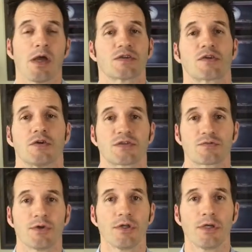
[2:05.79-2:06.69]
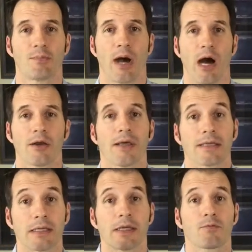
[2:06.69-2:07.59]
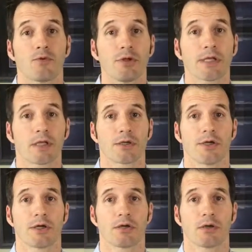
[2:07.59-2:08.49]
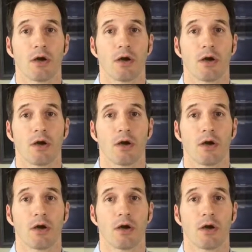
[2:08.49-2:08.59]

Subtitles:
So it's really about getting really clear